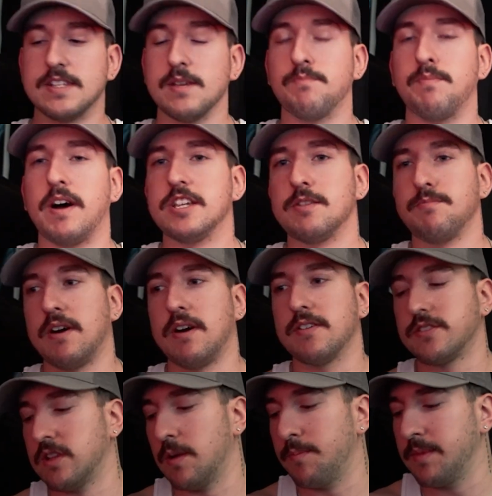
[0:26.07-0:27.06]
a budget belt,
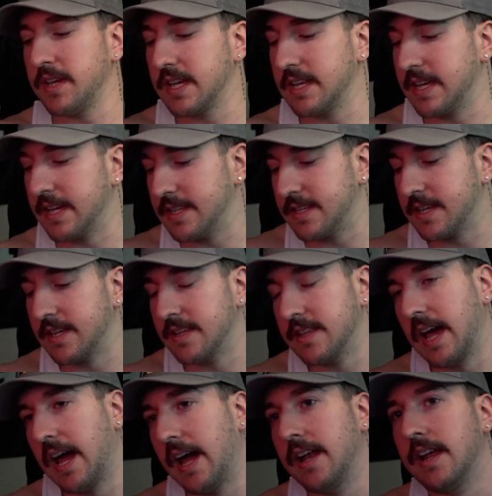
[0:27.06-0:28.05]
so let me get into
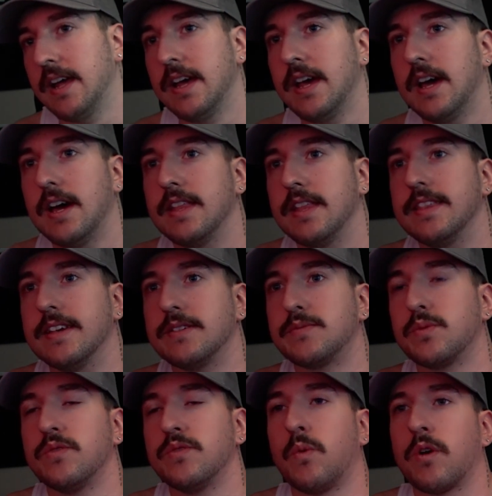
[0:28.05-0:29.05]
that. This
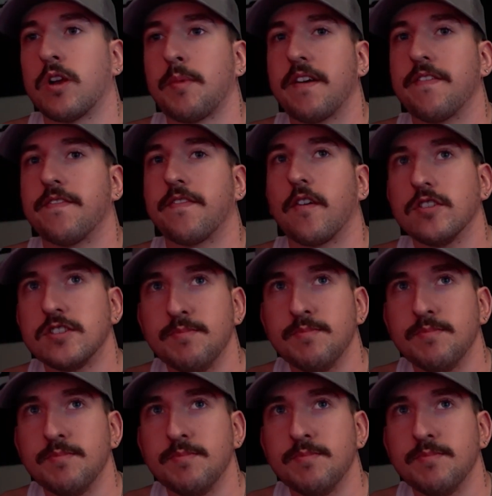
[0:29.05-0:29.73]
was one of my first